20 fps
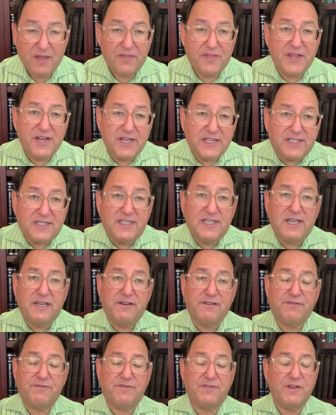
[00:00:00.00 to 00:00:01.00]
The
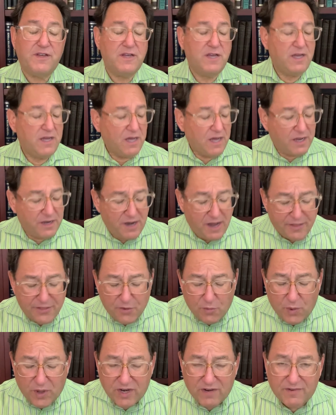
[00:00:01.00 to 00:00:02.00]
Netziv,
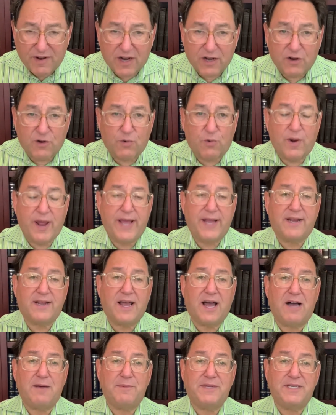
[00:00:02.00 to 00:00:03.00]
another one of our great
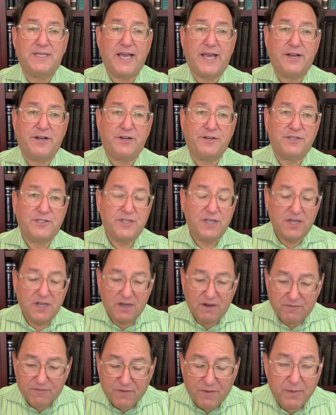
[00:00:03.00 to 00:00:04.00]
commentators
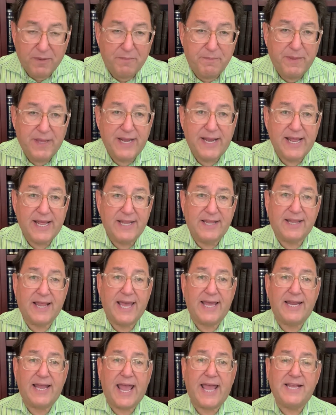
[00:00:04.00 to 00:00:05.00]
from the mid and
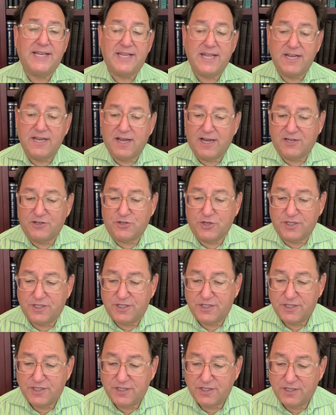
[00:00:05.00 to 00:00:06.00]
late
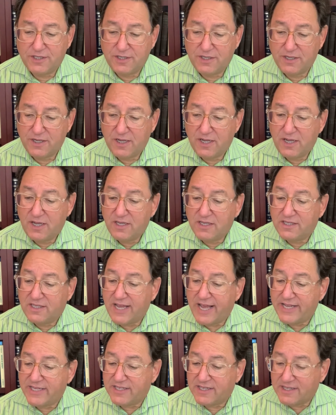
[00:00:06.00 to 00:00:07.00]
1800s,
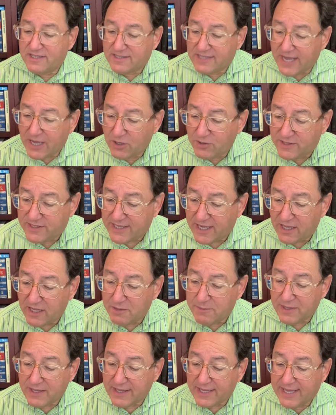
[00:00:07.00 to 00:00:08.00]
says Zeu
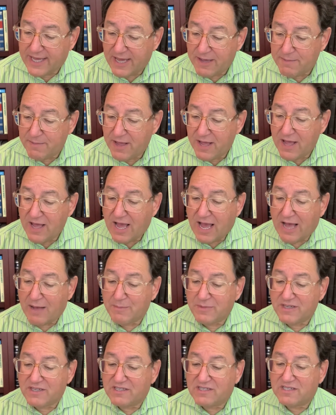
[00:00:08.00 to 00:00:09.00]
Tzelem Elokim
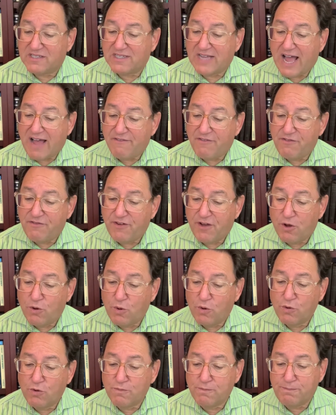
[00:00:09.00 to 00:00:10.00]

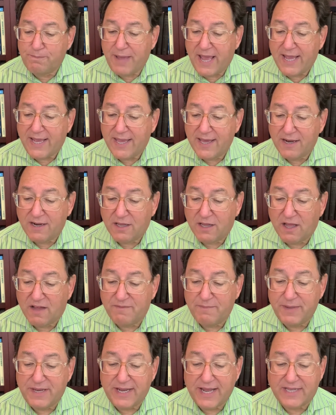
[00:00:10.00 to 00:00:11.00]
Hamasavvo Umegin
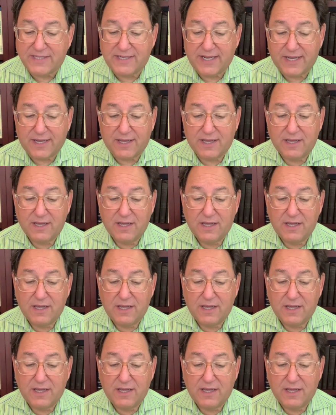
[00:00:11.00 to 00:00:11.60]
Alav Minezek.